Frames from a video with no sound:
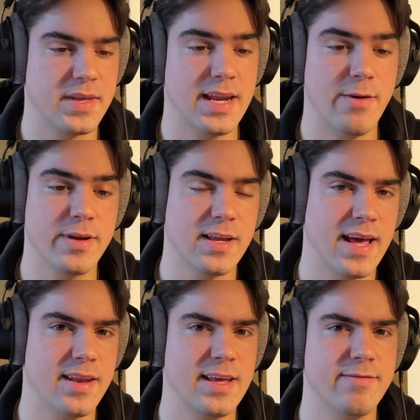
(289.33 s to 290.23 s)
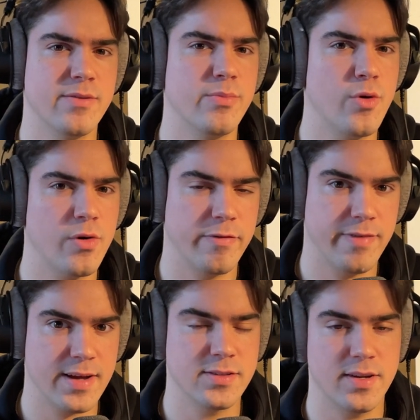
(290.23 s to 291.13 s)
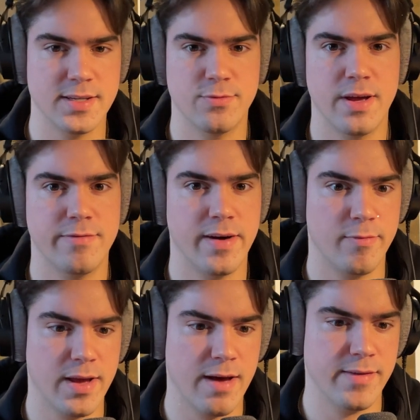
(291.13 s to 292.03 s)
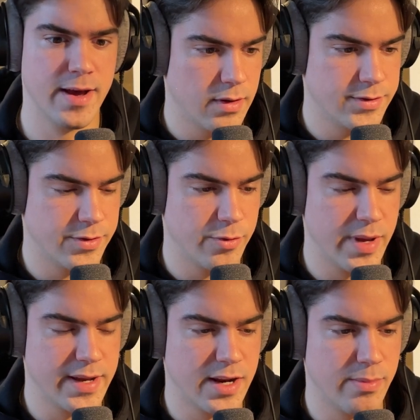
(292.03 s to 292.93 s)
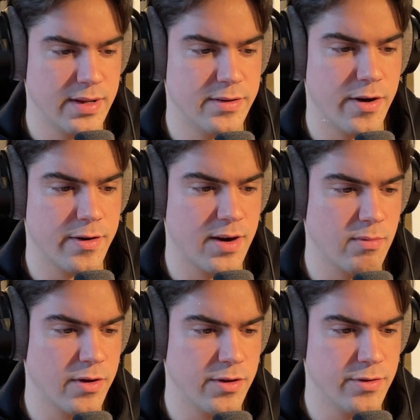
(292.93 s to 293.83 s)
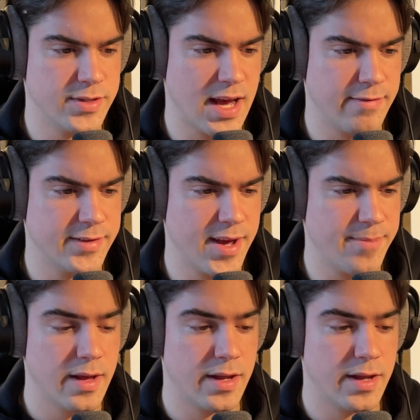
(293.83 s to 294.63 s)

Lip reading: And now we can add even more effects to this wave file we have now. So to make it a bit darker, I'm going to use halftime.